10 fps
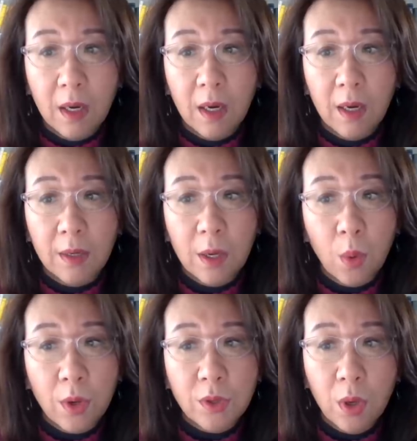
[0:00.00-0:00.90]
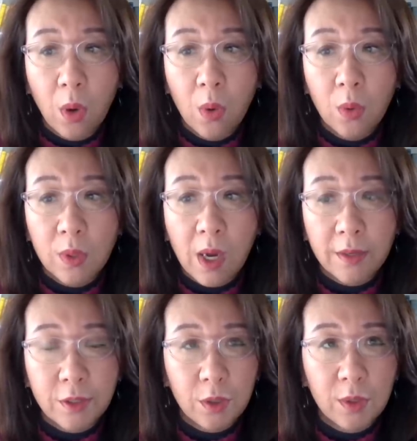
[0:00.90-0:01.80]
Uh, in order to hold
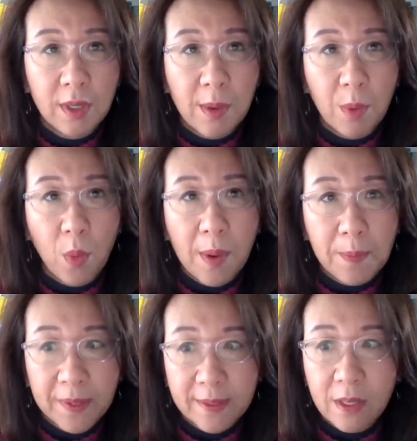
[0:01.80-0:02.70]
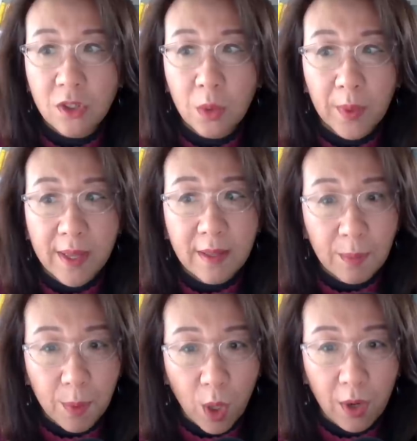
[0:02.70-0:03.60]
on to the number one position within the
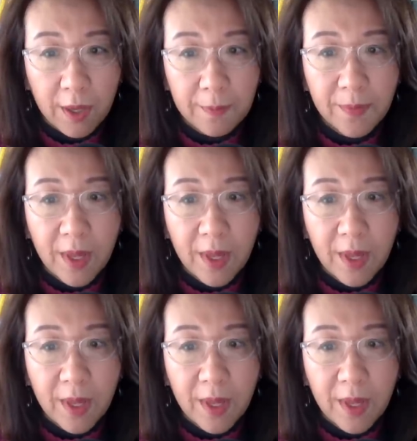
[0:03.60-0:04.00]
party.